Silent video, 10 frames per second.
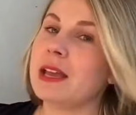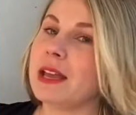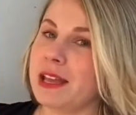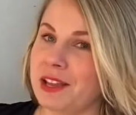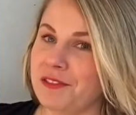
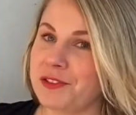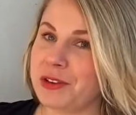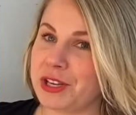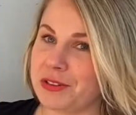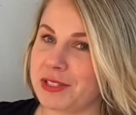If you can
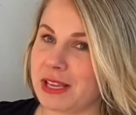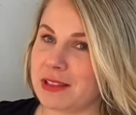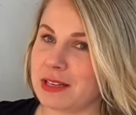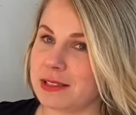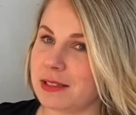use
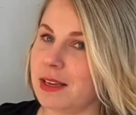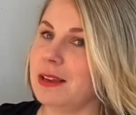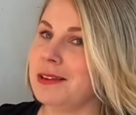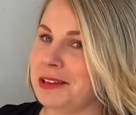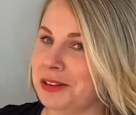ethnicity,
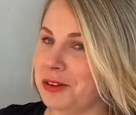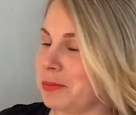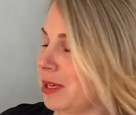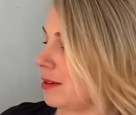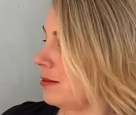it'll be
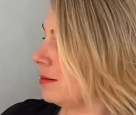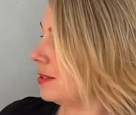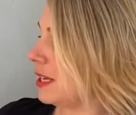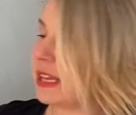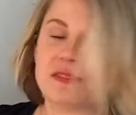used.
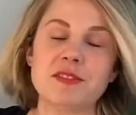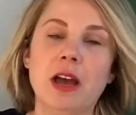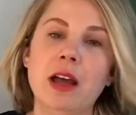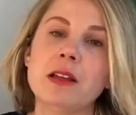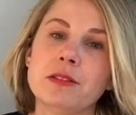If
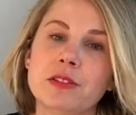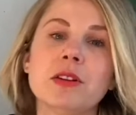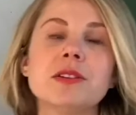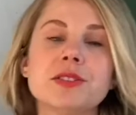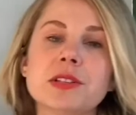not, they're also
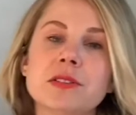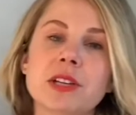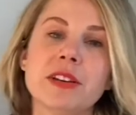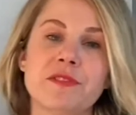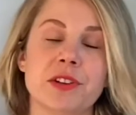going to look if
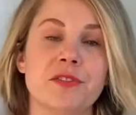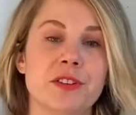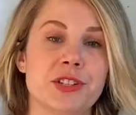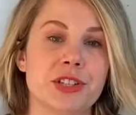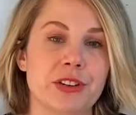they're
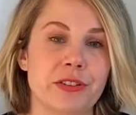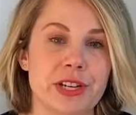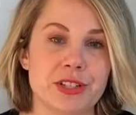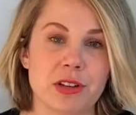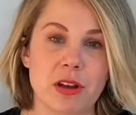first-generation
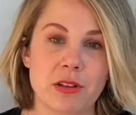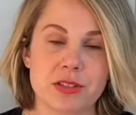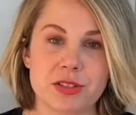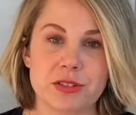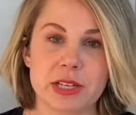college
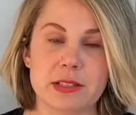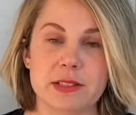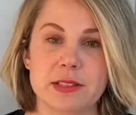students.